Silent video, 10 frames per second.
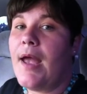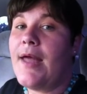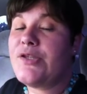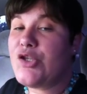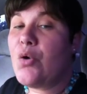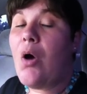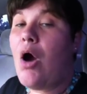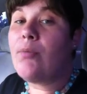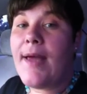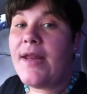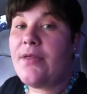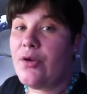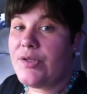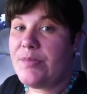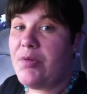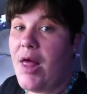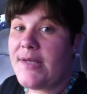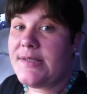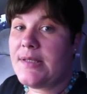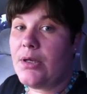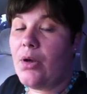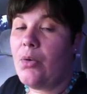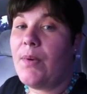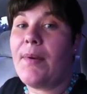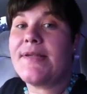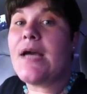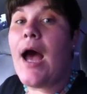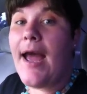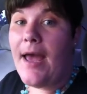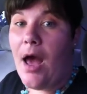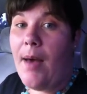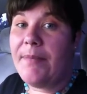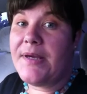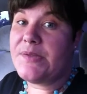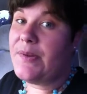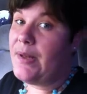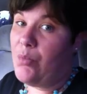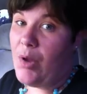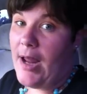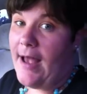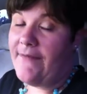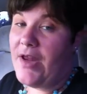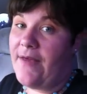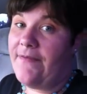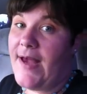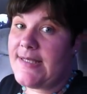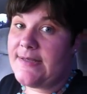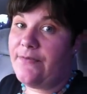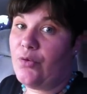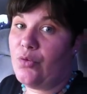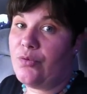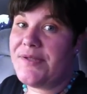And so already there's a plus, We went to IHOP because we didn't want to have any fast food.